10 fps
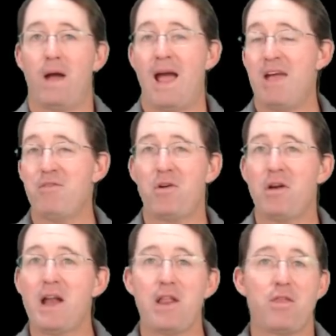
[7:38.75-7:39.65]
I haven't
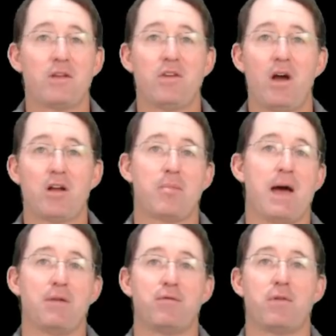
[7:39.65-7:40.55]
heard anything talked
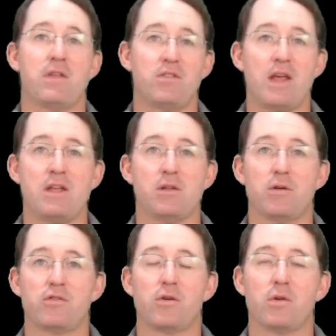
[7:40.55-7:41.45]
about for this
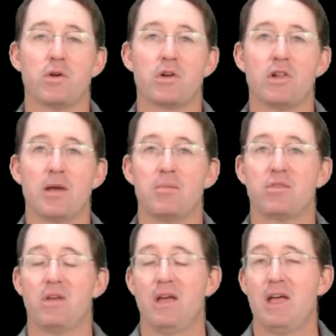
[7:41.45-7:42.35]
annular solar eclipse.